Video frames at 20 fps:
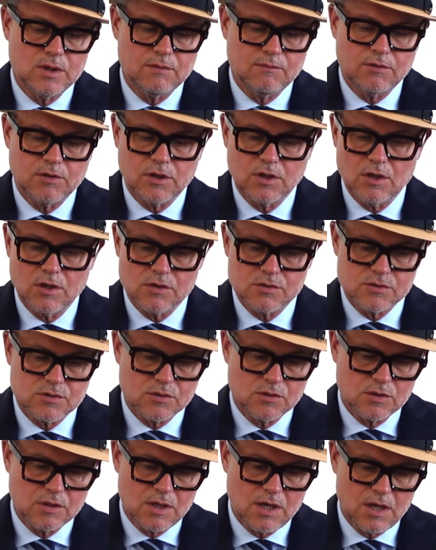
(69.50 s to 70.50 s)
of the girls
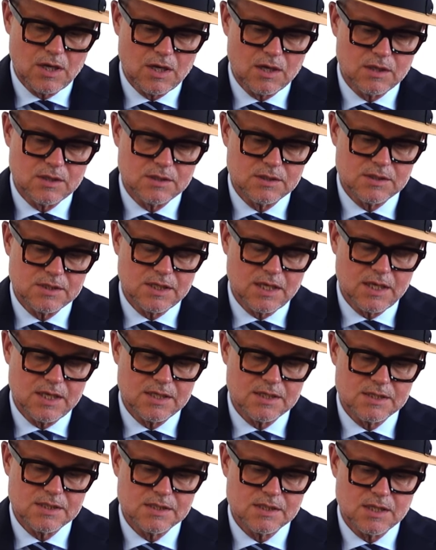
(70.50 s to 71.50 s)
uh,
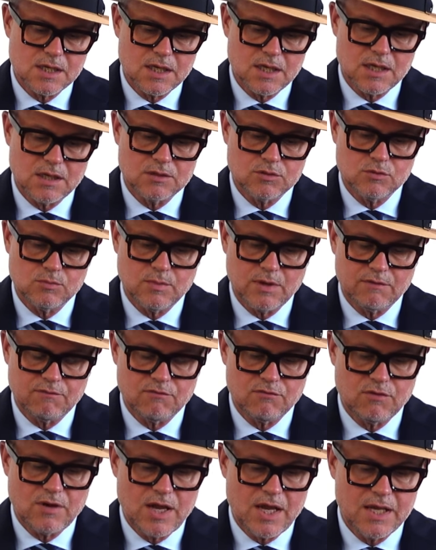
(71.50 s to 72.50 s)
says uh, to my
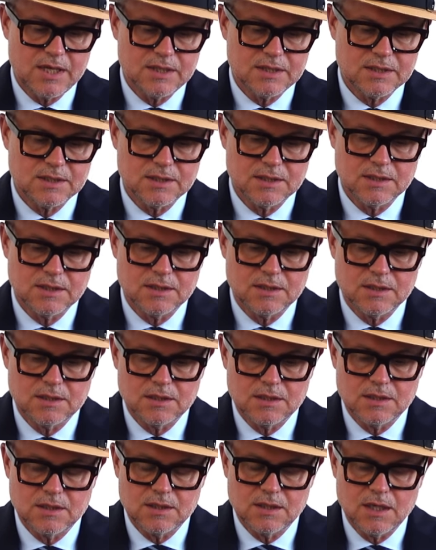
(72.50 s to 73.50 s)
friend,
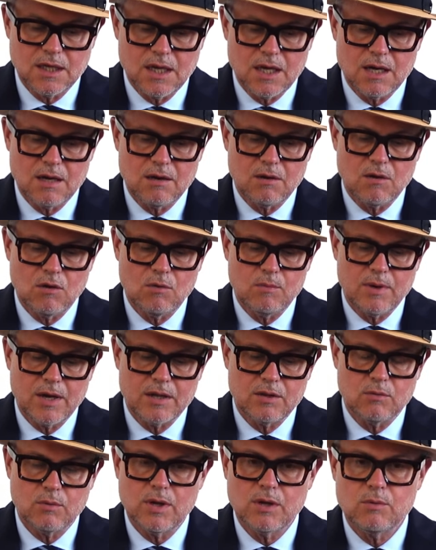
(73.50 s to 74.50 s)
uh, Oh,
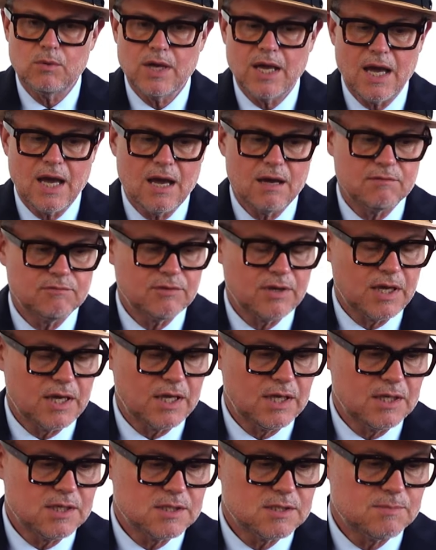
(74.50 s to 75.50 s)
by the way, we have
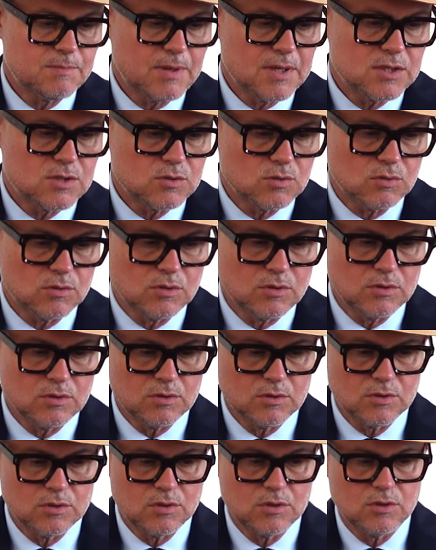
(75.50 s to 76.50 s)
a special
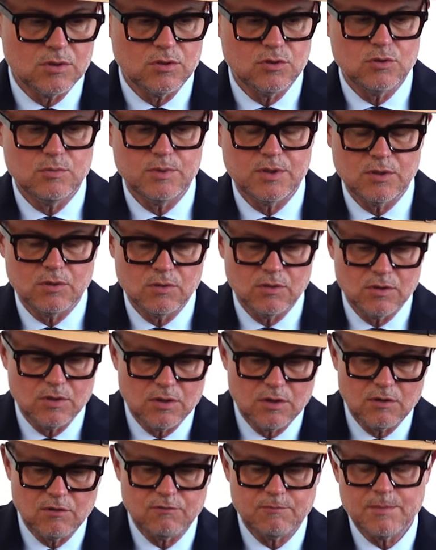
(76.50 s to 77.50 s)
humidor
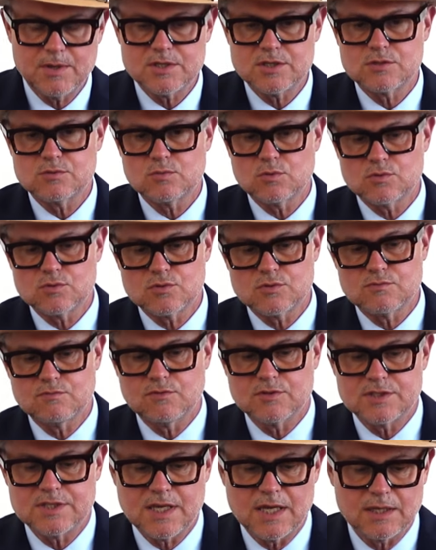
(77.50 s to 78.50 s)
of Majestuosos
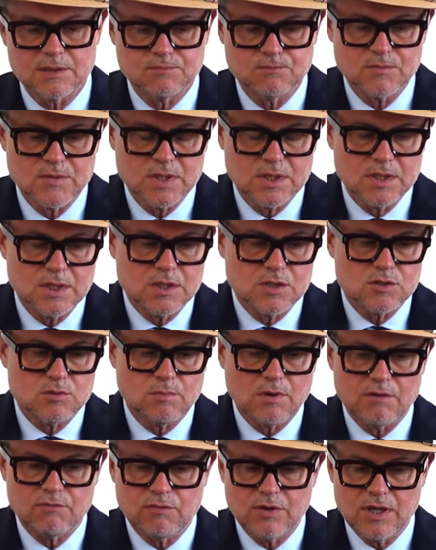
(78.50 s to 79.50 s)
for sale. So
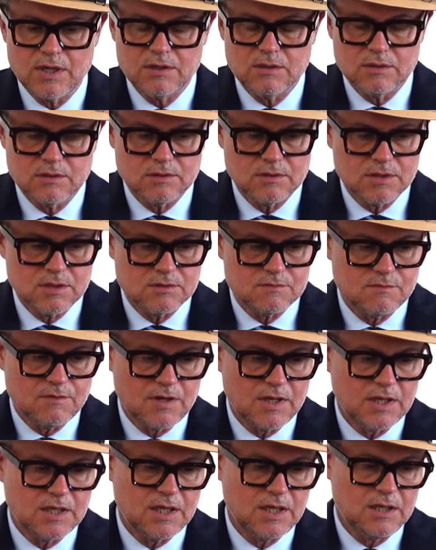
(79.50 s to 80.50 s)
my friend is
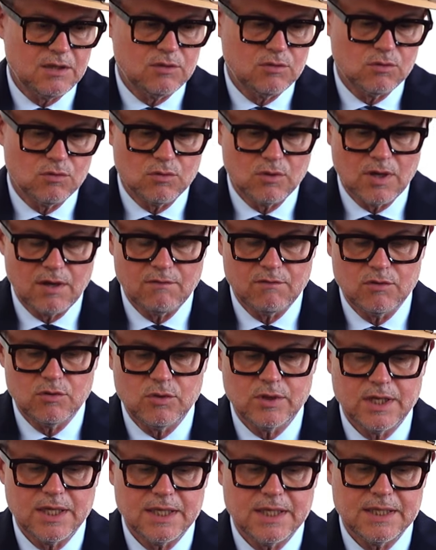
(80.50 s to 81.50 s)
very keen to have a
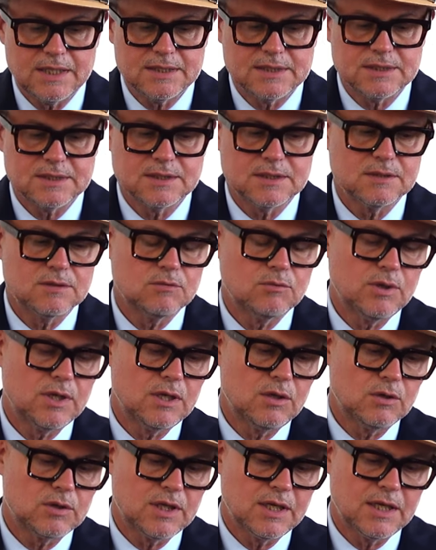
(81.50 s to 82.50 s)
look at it. We are
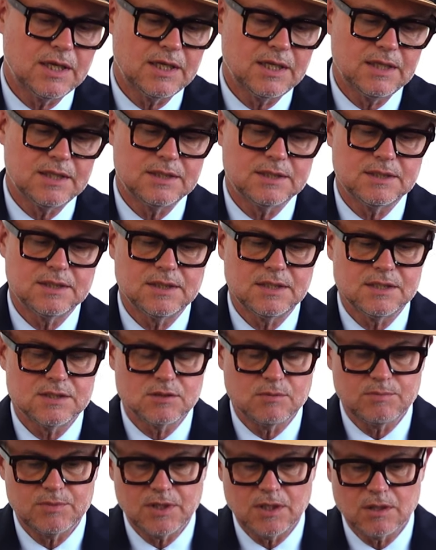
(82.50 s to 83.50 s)
looking at it, he's
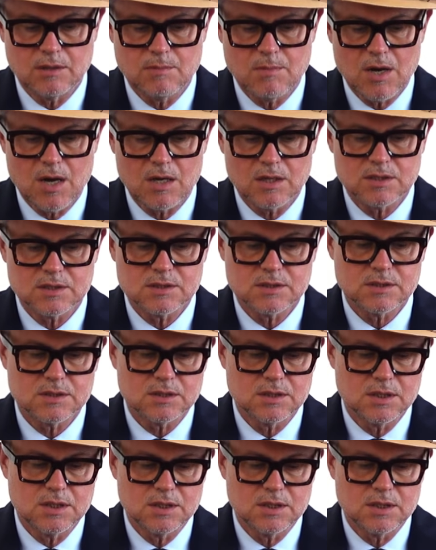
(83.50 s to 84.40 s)
opening the box